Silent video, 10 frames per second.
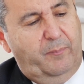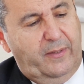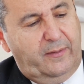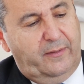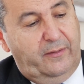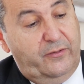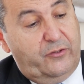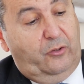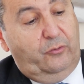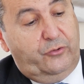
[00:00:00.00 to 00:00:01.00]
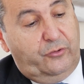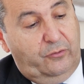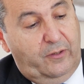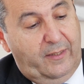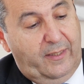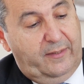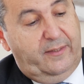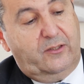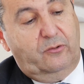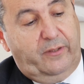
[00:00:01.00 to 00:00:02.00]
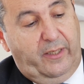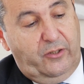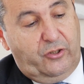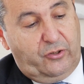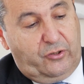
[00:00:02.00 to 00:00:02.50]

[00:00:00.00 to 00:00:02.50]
but there is also a dislocation